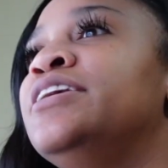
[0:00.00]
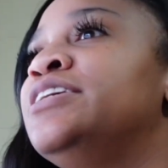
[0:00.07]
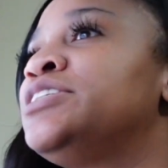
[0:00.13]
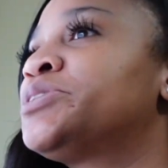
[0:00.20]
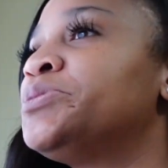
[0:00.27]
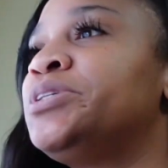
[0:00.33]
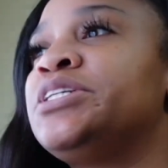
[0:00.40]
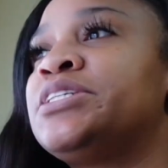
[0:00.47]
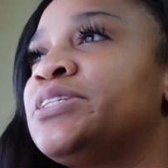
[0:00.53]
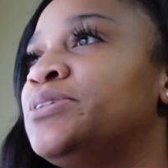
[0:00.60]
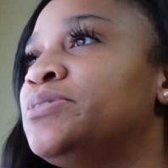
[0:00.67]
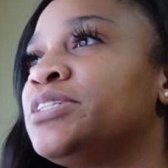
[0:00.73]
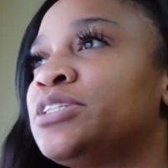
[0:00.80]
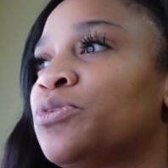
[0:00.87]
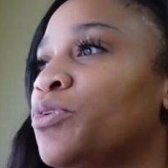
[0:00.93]

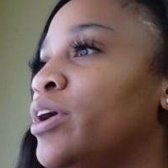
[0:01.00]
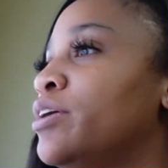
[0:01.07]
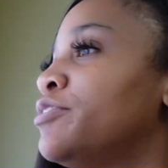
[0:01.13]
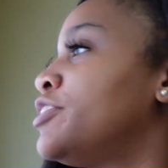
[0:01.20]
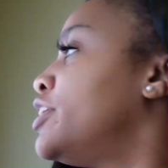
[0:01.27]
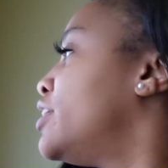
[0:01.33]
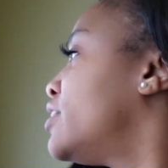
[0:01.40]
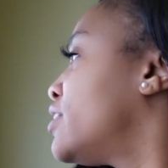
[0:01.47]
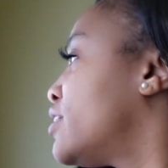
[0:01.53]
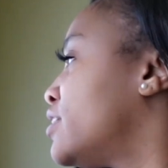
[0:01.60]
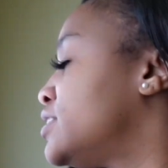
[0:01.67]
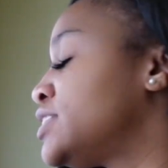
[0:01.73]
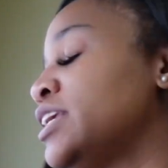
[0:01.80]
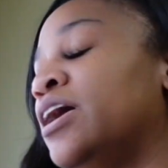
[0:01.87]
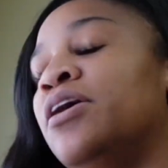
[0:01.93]
22 was a rough
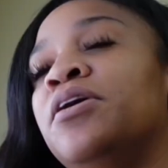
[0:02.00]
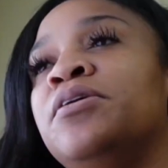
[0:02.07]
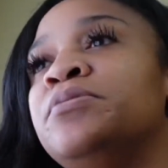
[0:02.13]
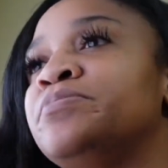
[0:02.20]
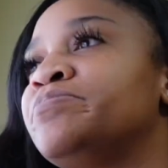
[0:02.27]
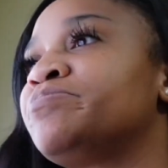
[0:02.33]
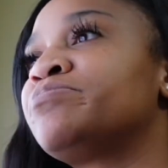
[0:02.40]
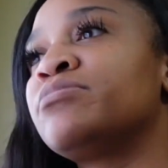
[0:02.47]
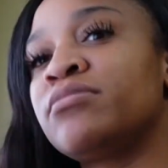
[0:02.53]
year so